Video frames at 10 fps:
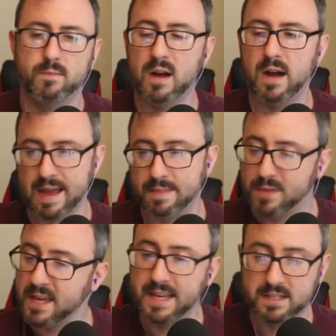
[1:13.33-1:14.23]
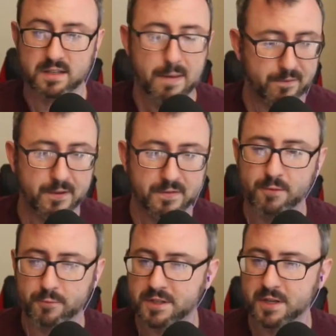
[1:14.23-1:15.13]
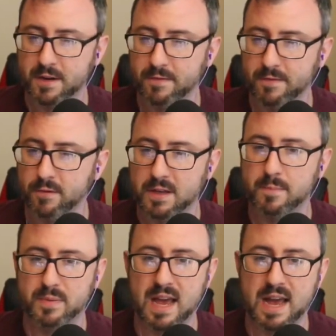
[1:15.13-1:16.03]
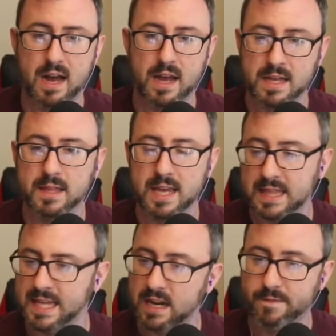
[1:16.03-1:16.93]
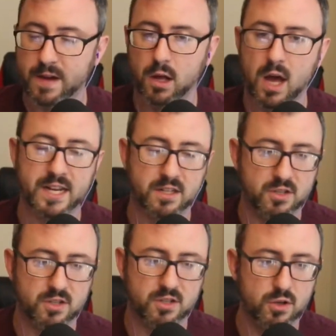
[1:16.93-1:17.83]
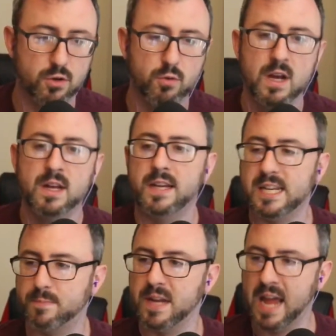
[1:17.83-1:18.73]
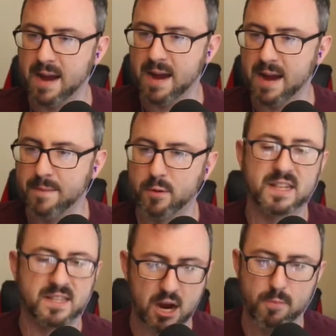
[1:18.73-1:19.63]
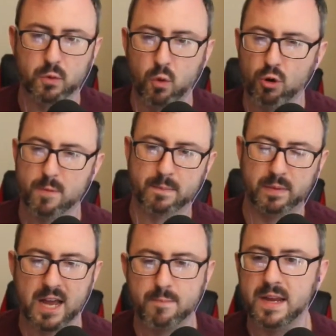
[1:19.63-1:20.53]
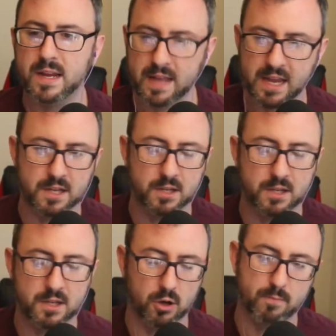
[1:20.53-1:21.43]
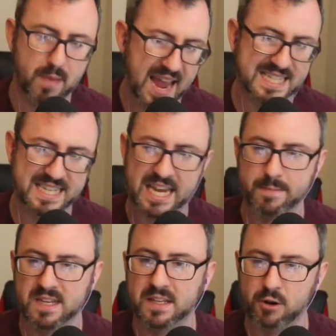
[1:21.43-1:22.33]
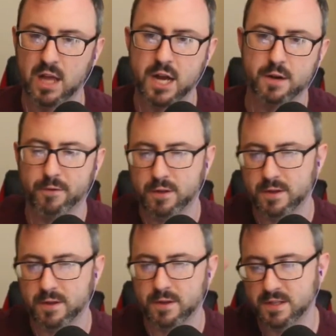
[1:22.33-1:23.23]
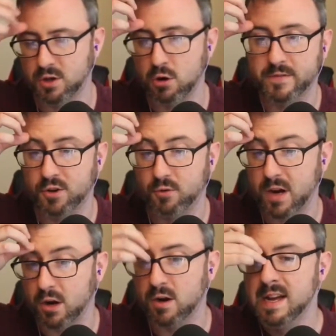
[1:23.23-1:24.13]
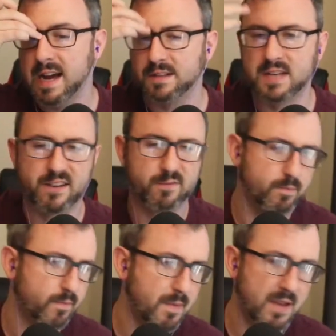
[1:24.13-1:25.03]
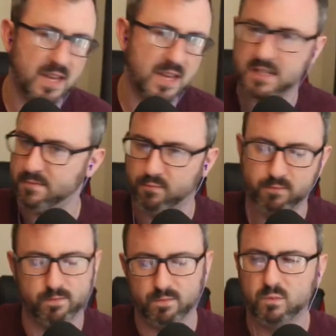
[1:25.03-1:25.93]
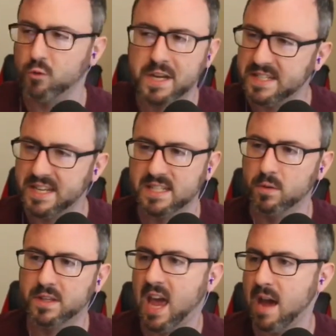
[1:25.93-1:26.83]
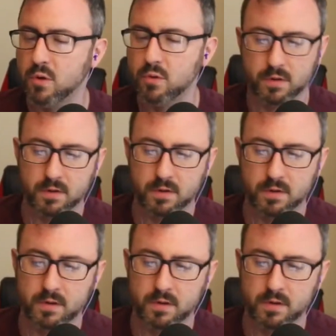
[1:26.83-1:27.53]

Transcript: I think he's a top 15 receiver at the in the NFL. I do. He's been hampered by terrible quarterback play, being hidden on bad teams in Carolina for the start of his career, outside of maybe his rookie season with Cam Newton.